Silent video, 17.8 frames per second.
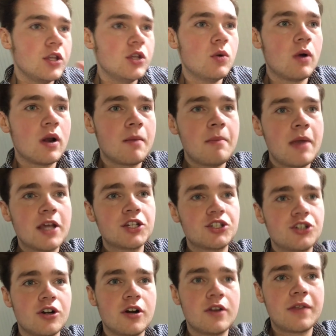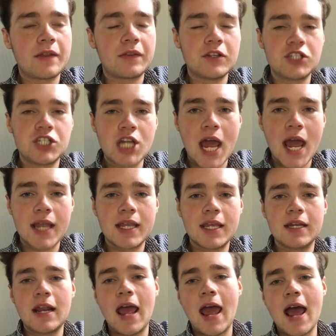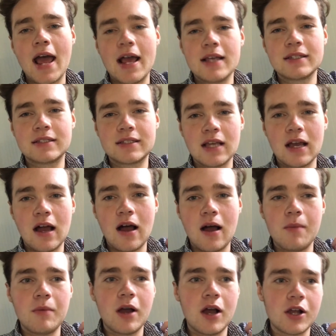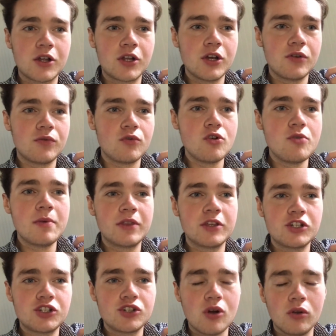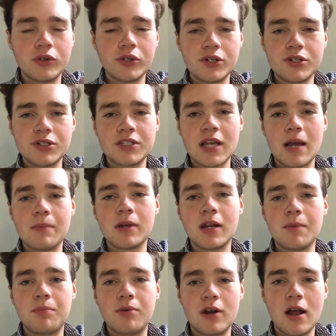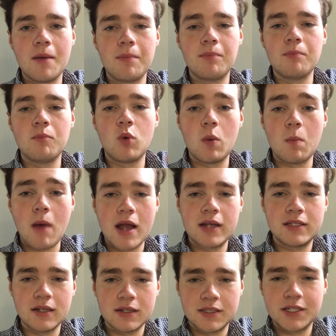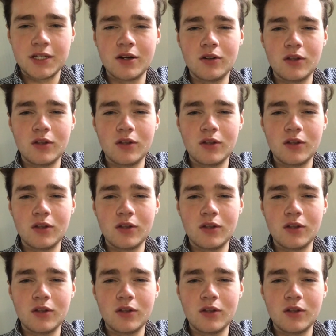You want to make sure that the jacket has a good room in the shoulders. I'm going to put up what my tuxedo